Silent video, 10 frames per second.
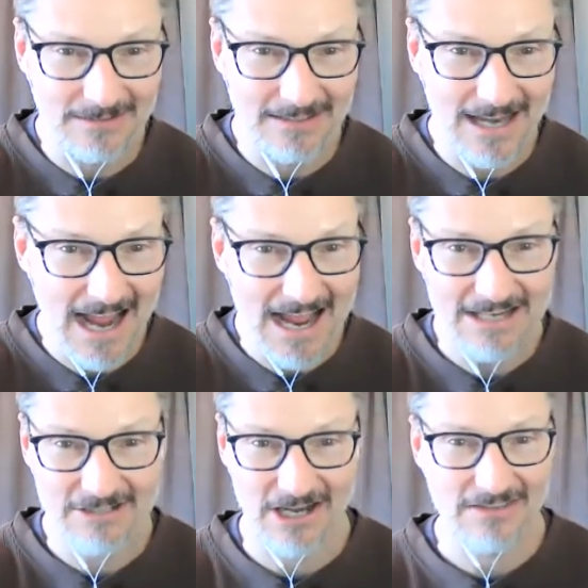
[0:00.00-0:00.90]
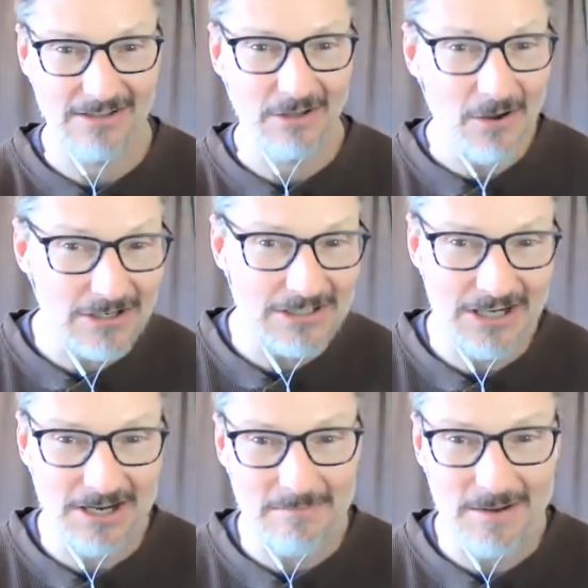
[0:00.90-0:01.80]
dash and the long
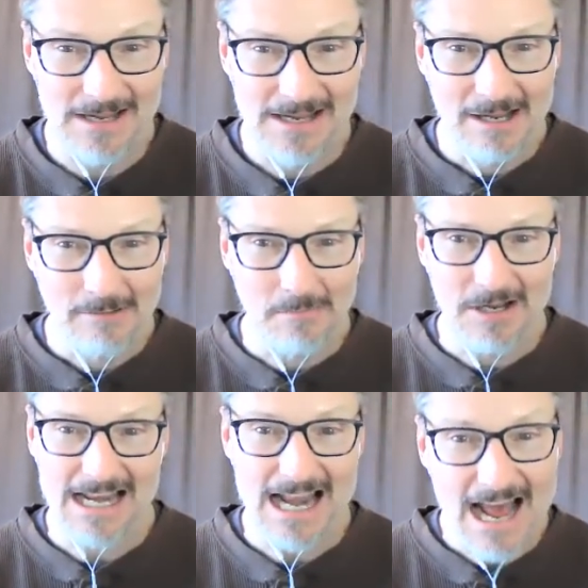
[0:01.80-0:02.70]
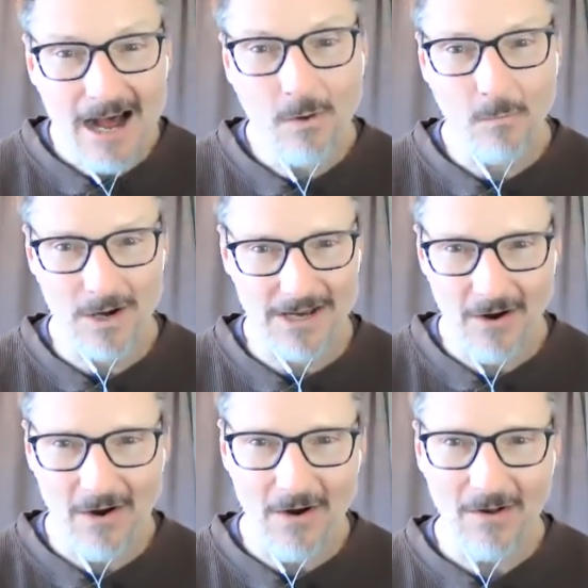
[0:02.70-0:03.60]
jump, but now we
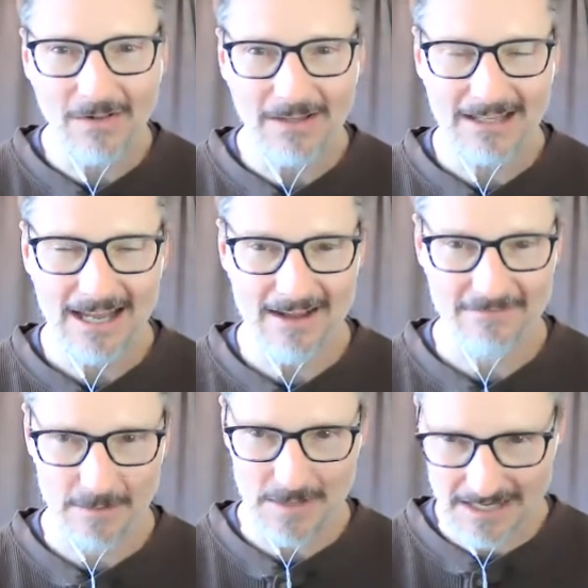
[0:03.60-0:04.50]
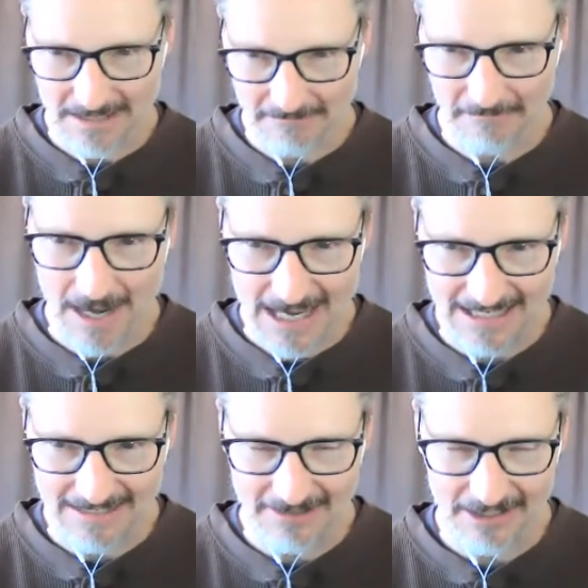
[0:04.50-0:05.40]
all have to be
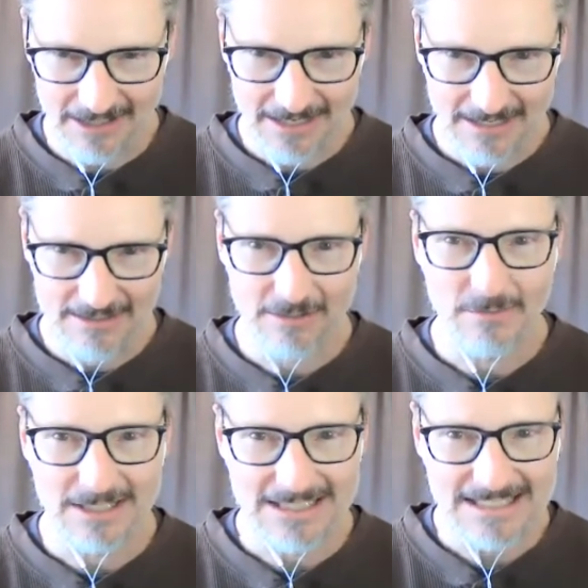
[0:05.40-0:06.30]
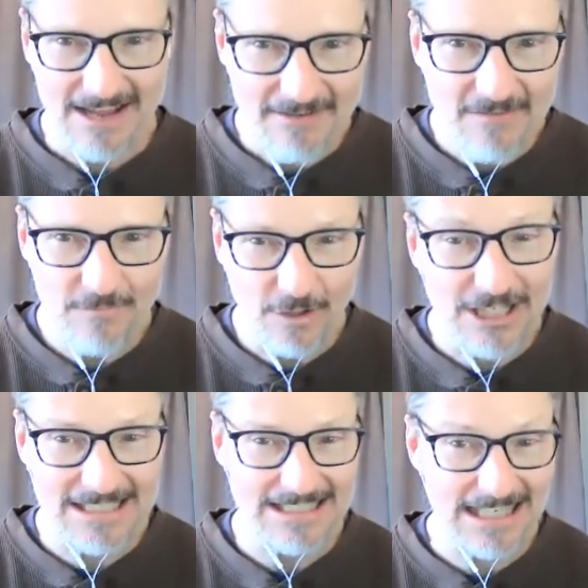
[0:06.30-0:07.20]
confined to a 7
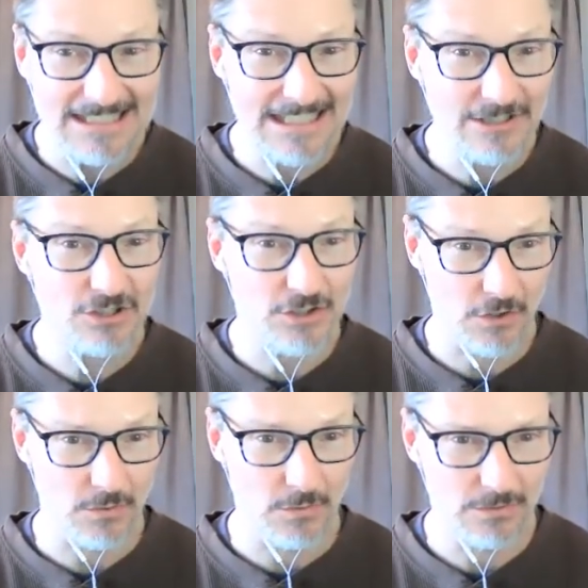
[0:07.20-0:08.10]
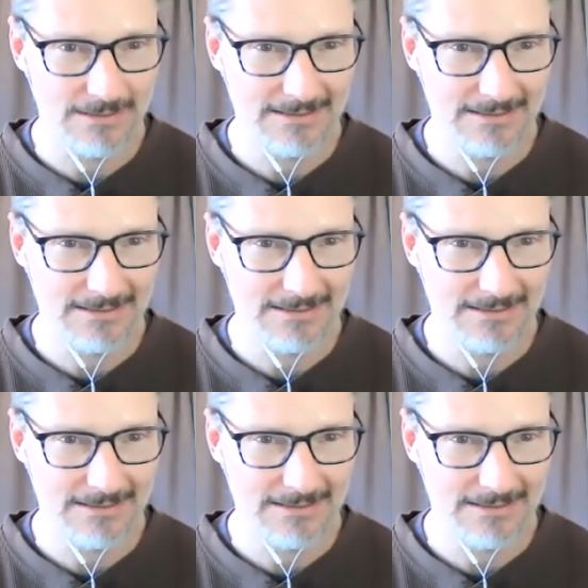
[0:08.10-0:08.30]
foot 6 inch circle.